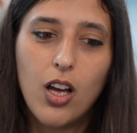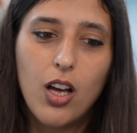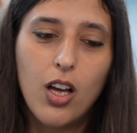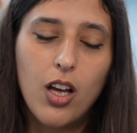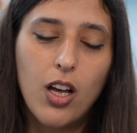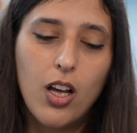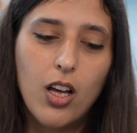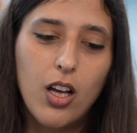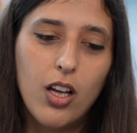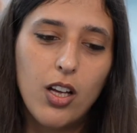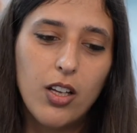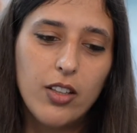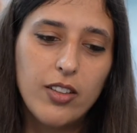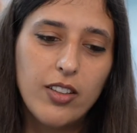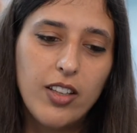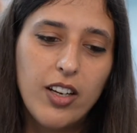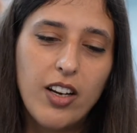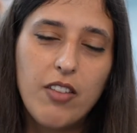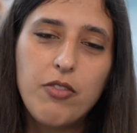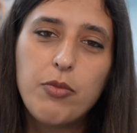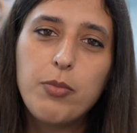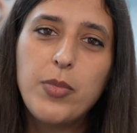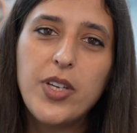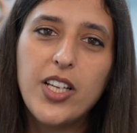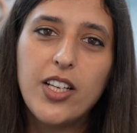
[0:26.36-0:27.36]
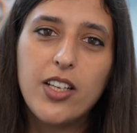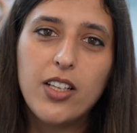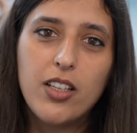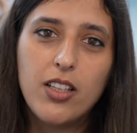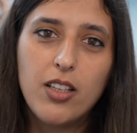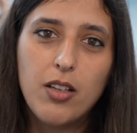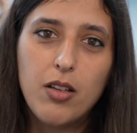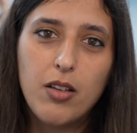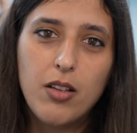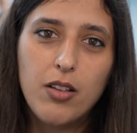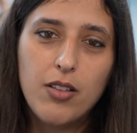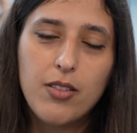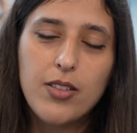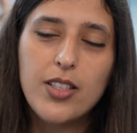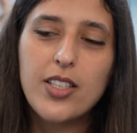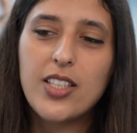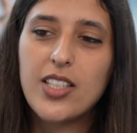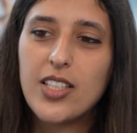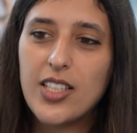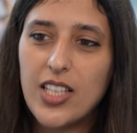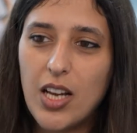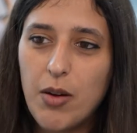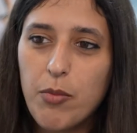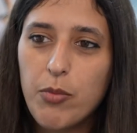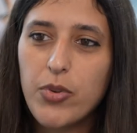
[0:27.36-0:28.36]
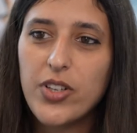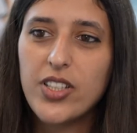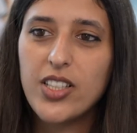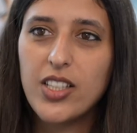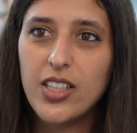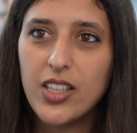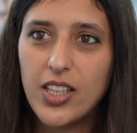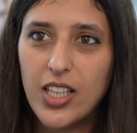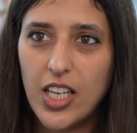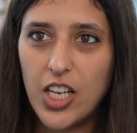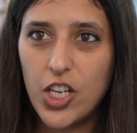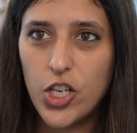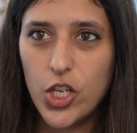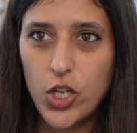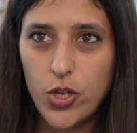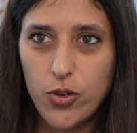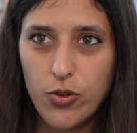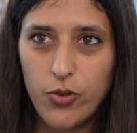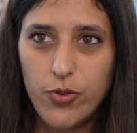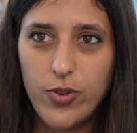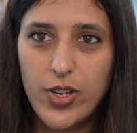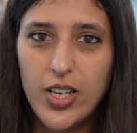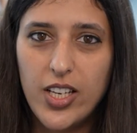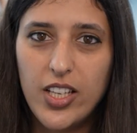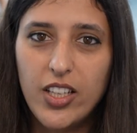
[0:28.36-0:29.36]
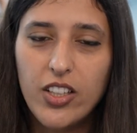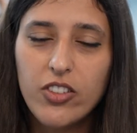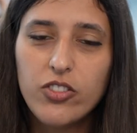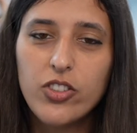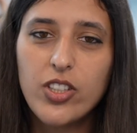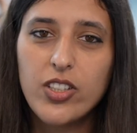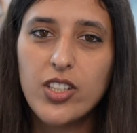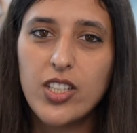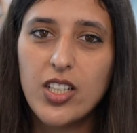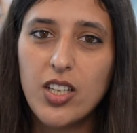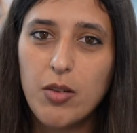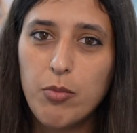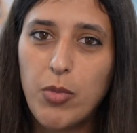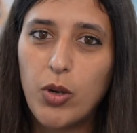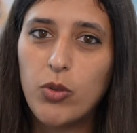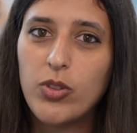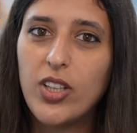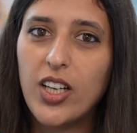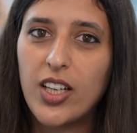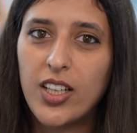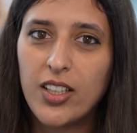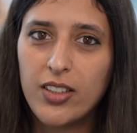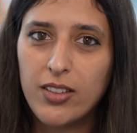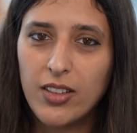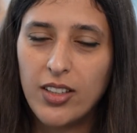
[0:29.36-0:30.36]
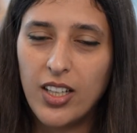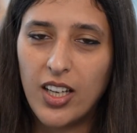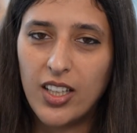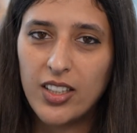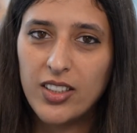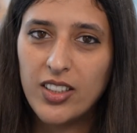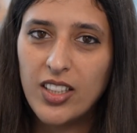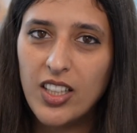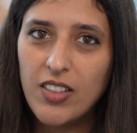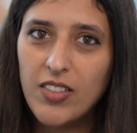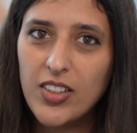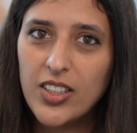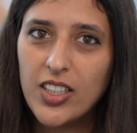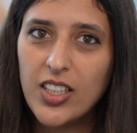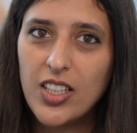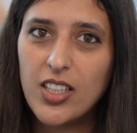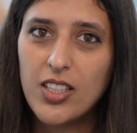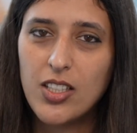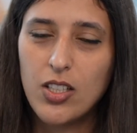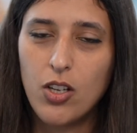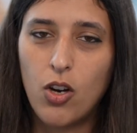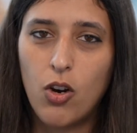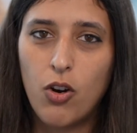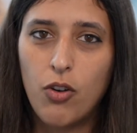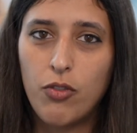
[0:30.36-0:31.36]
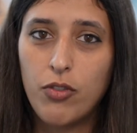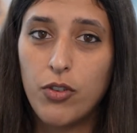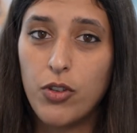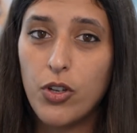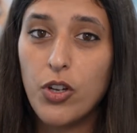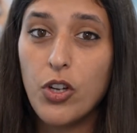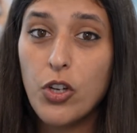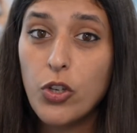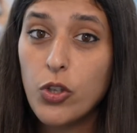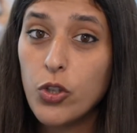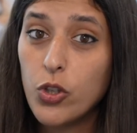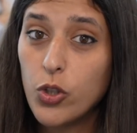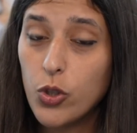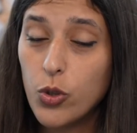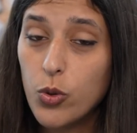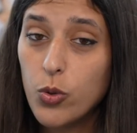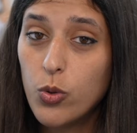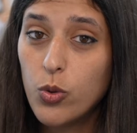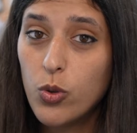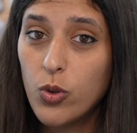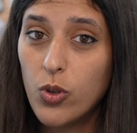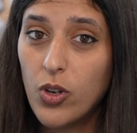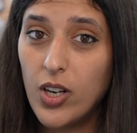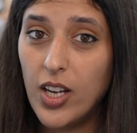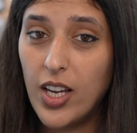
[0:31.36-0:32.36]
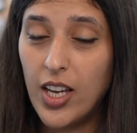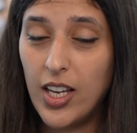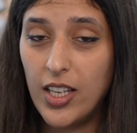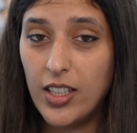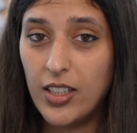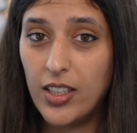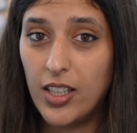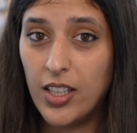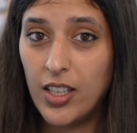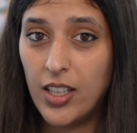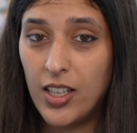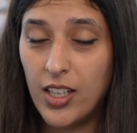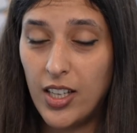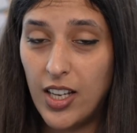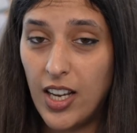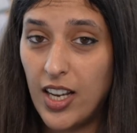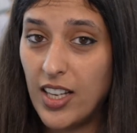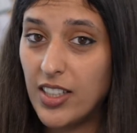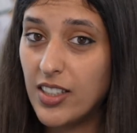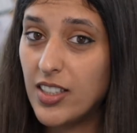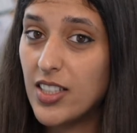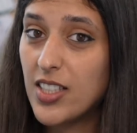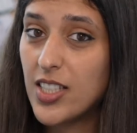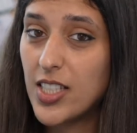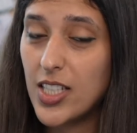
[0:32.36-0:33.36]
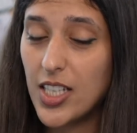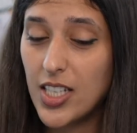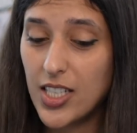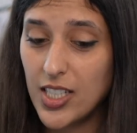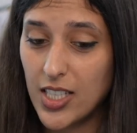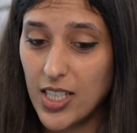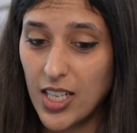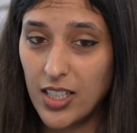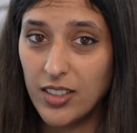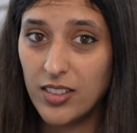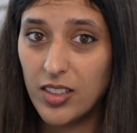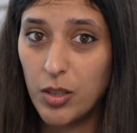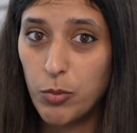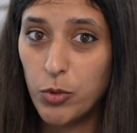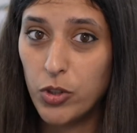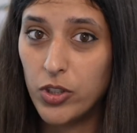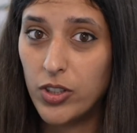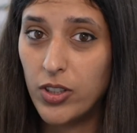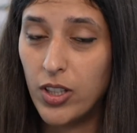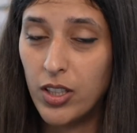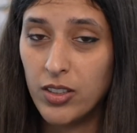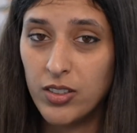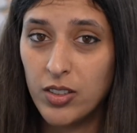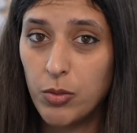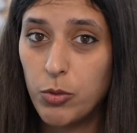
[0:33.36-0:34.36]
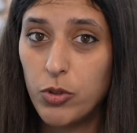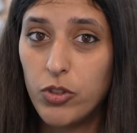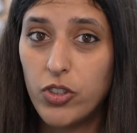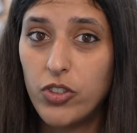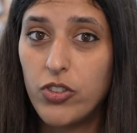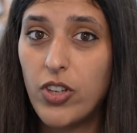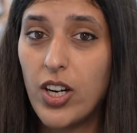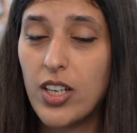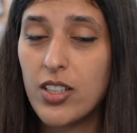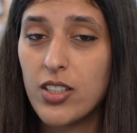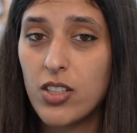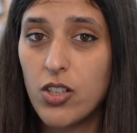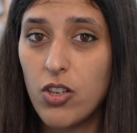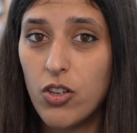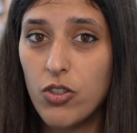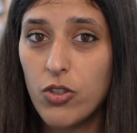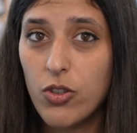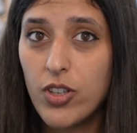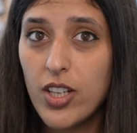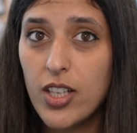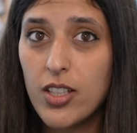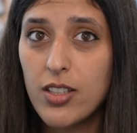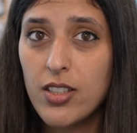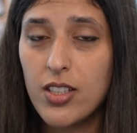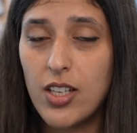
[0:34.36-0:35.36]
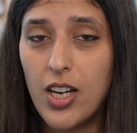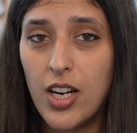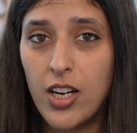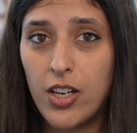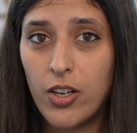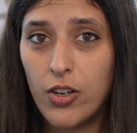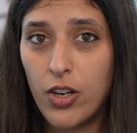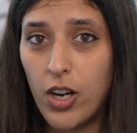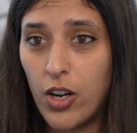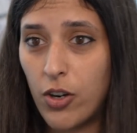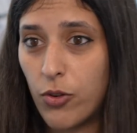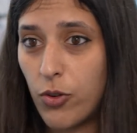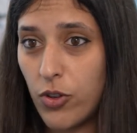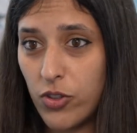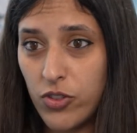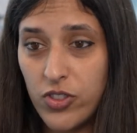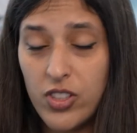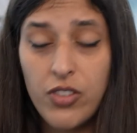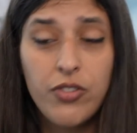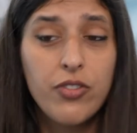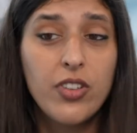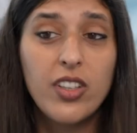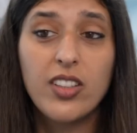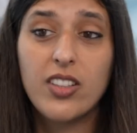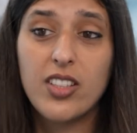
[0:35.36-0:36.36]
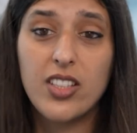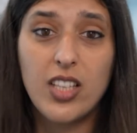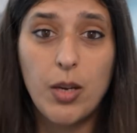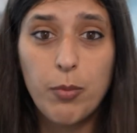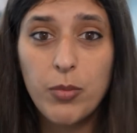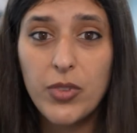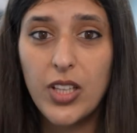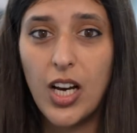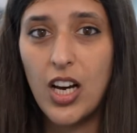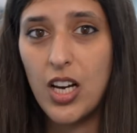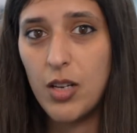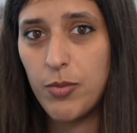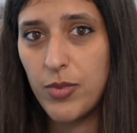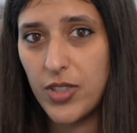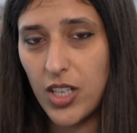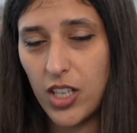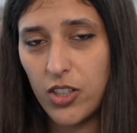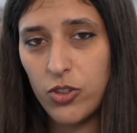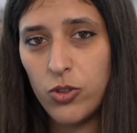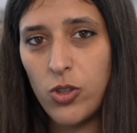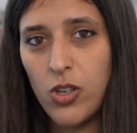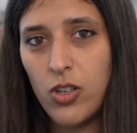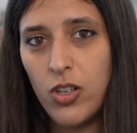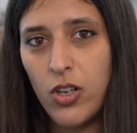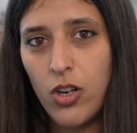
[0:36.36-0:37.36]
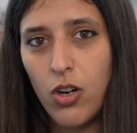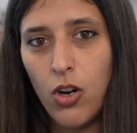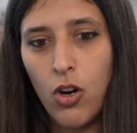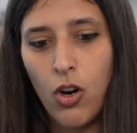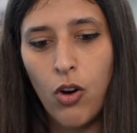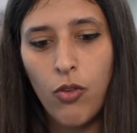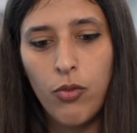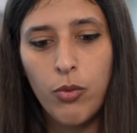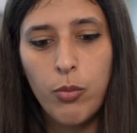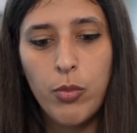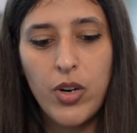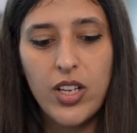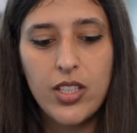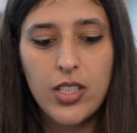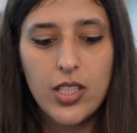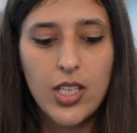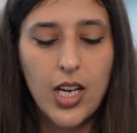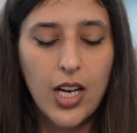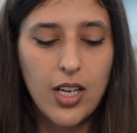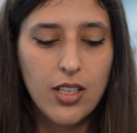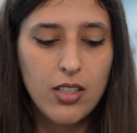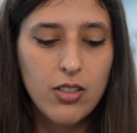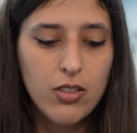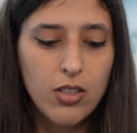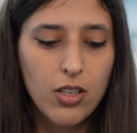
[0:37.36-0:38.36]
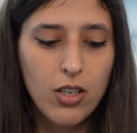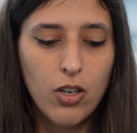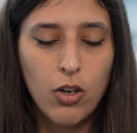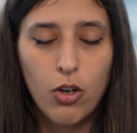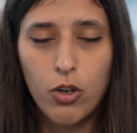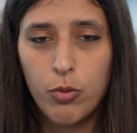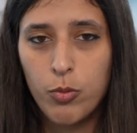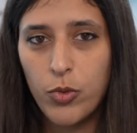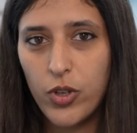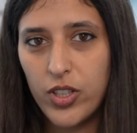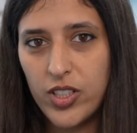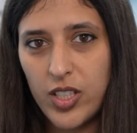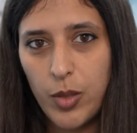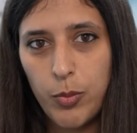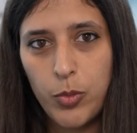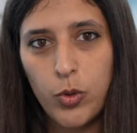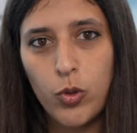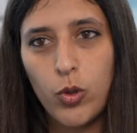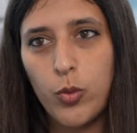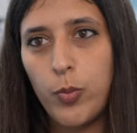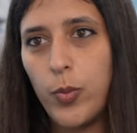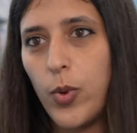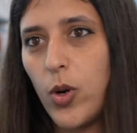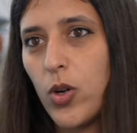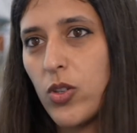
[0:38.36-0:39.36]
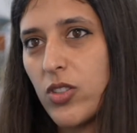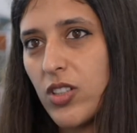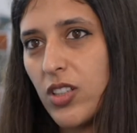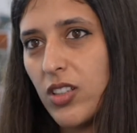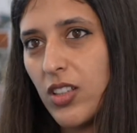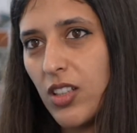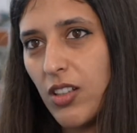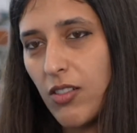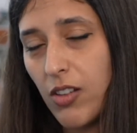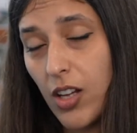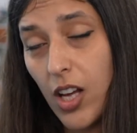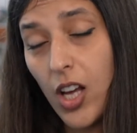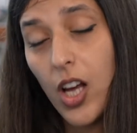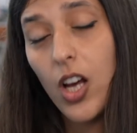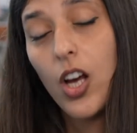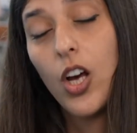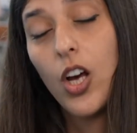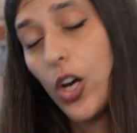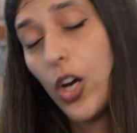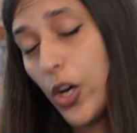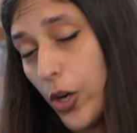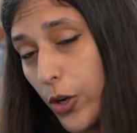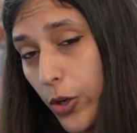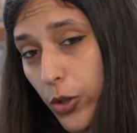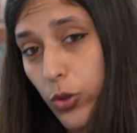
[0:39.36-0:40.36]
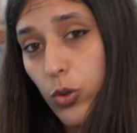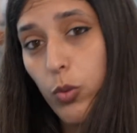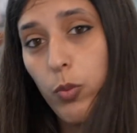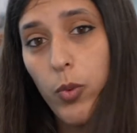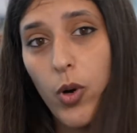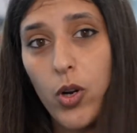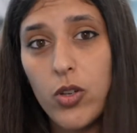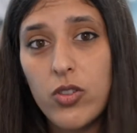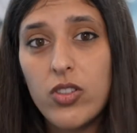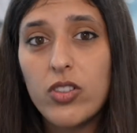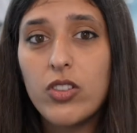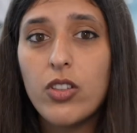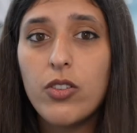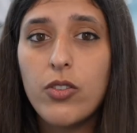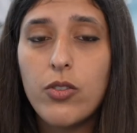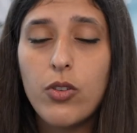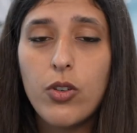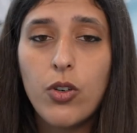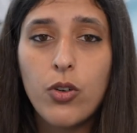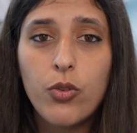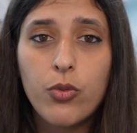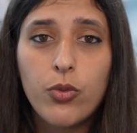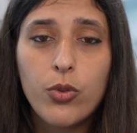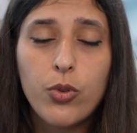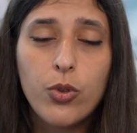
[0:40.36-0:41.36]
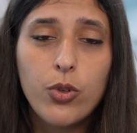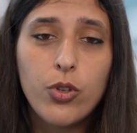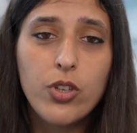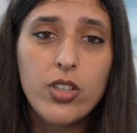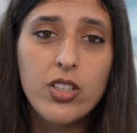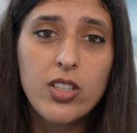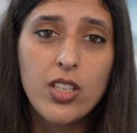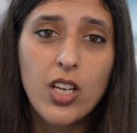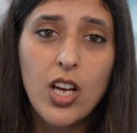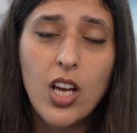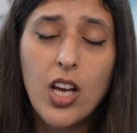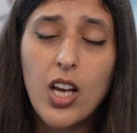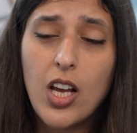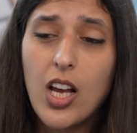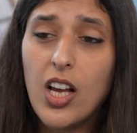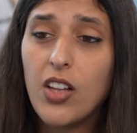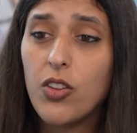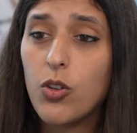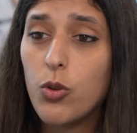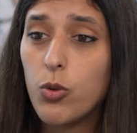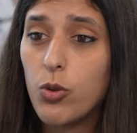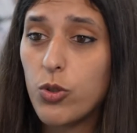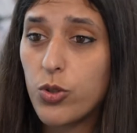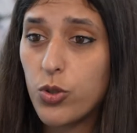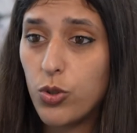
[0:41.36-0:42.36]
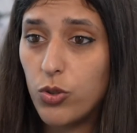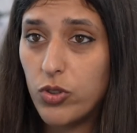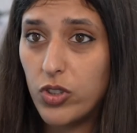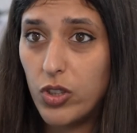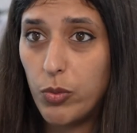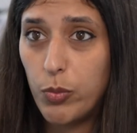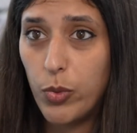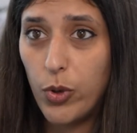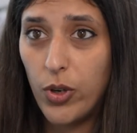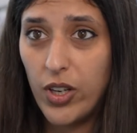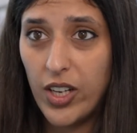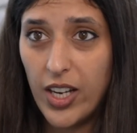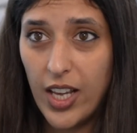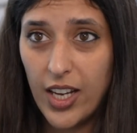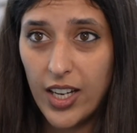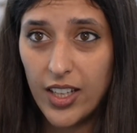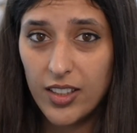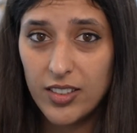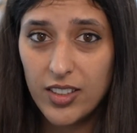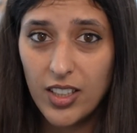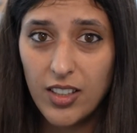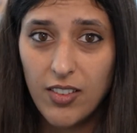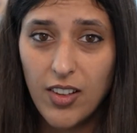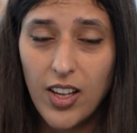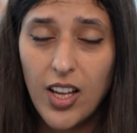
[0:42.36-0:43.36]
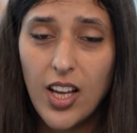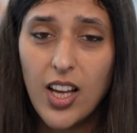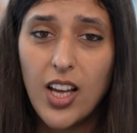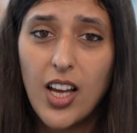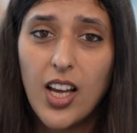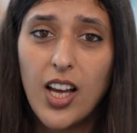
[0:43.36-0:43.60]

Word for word: uh, there have been uh, some presentation really interesting about the, the activities of uh, new A uh, ADCs, antibody, antibody drugs conjugates, ac across different subtypes actually of breast cancer, hormone receptor positive, HER2 positive, of course, and also triple negative.